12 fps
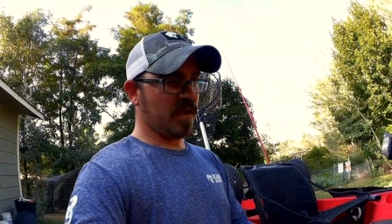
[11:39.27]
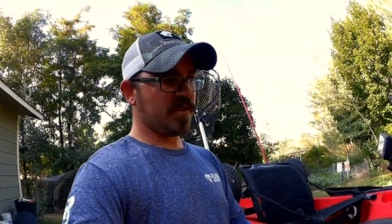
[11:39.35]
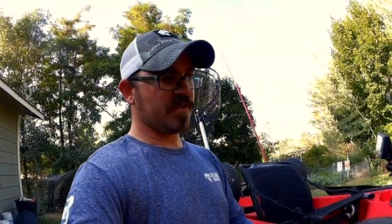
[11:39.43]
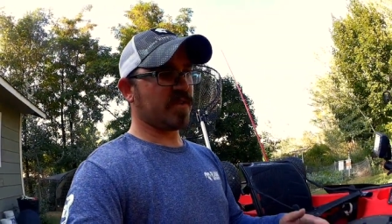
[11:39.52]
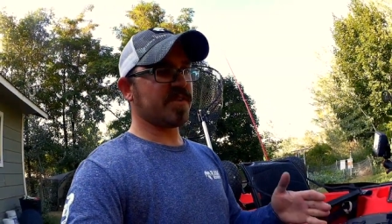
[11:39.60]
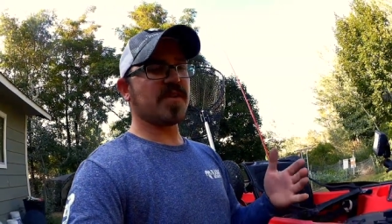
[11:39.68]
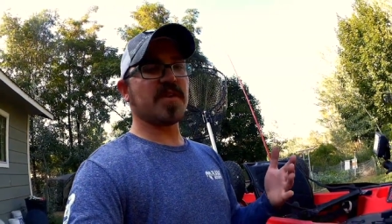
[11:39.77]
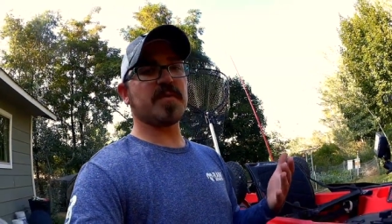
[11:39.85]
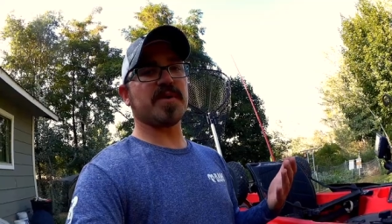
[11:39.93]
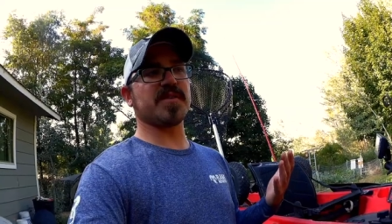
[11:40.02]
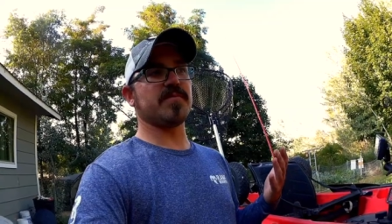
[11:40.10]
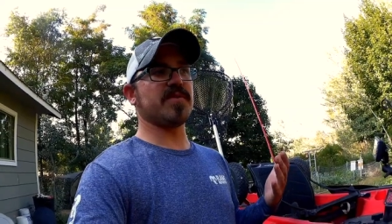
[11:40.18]
So let's talk
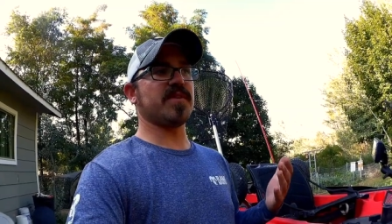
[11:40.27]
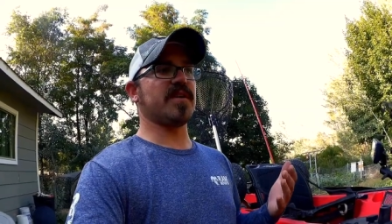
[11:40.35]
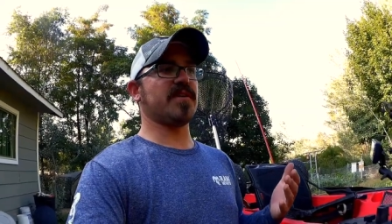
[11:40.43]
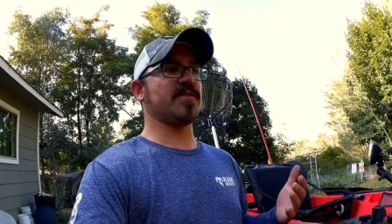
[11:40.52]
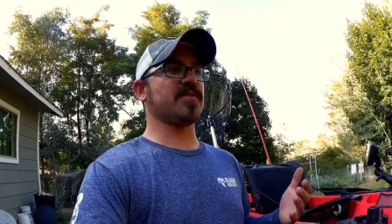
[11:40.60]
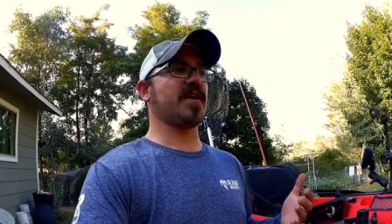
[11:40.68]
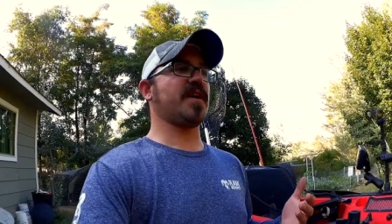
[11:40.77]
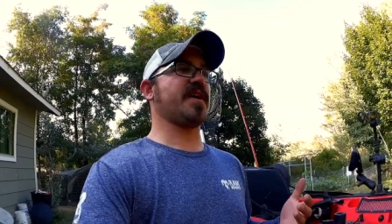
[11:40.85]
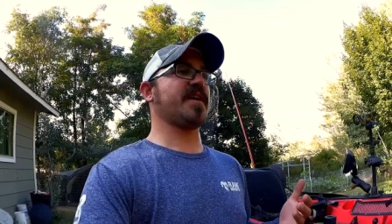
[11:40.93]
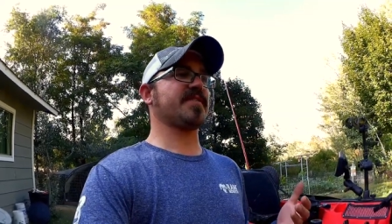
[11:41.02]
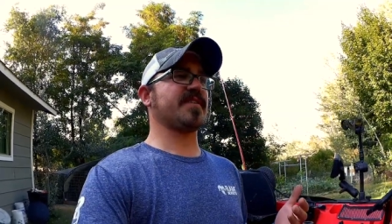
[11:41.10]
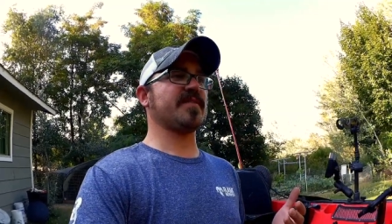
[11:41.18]
about some of the other
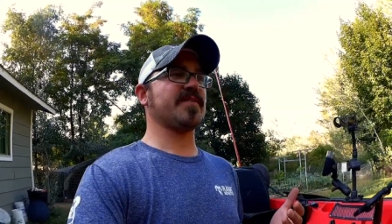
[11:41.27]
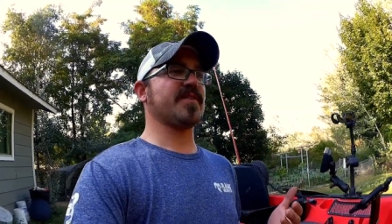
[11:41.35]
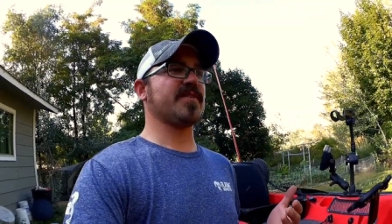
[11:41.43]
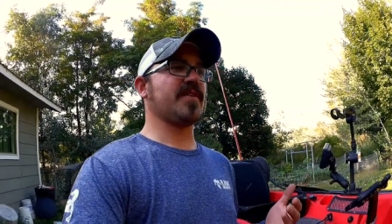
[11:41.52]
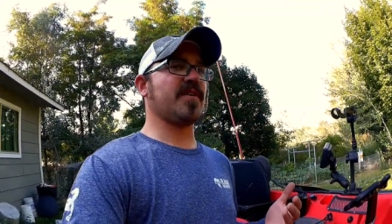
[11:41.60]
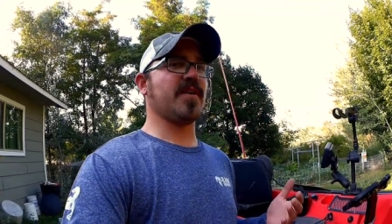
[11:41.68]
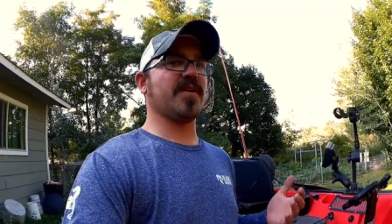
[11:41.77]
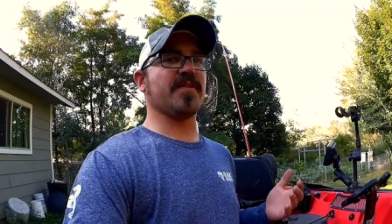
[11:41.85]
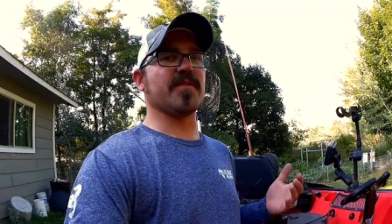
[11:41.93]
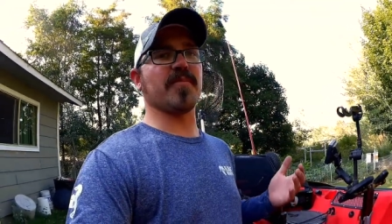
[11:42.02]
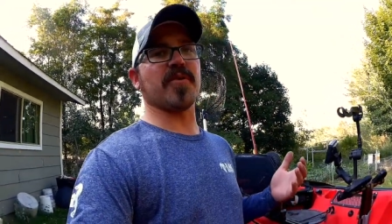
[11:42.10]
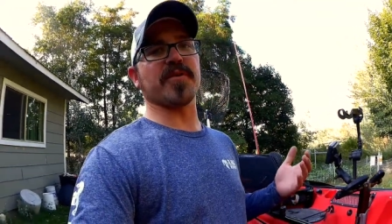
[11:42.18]
kayaks out there on
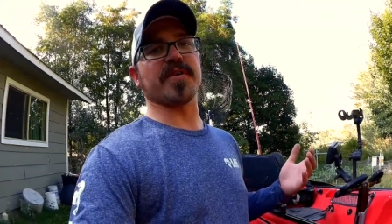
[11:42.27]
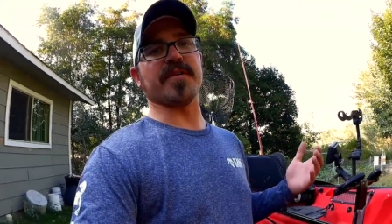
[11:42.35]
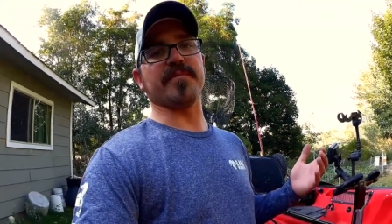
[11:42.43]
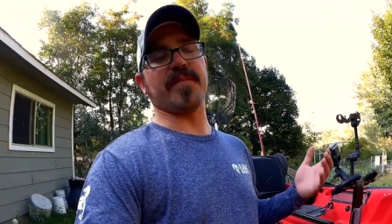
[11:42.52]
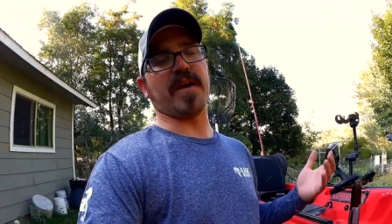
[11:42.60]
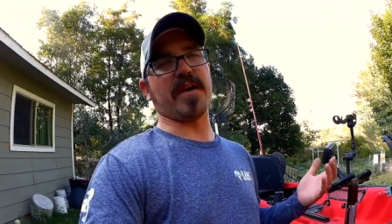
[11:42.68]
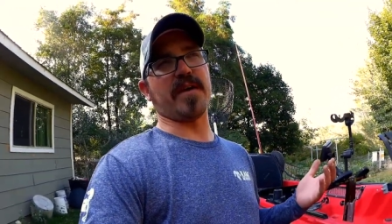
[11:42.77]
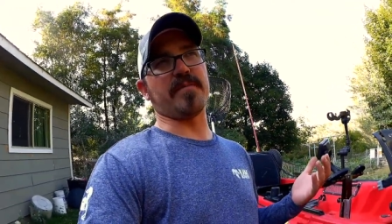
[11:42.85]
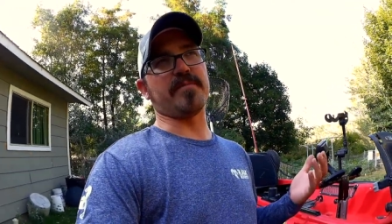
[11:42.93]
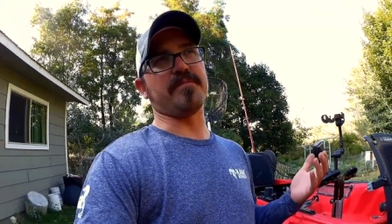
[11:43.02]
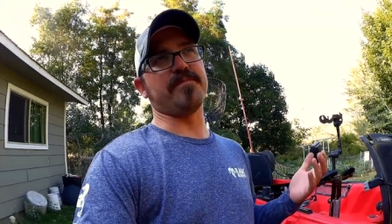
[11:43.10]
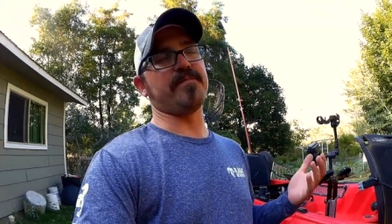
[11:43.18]
the market.
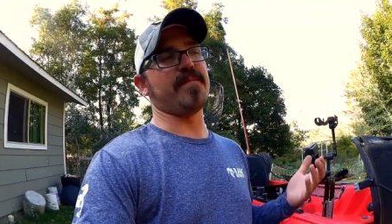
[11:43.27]
Um,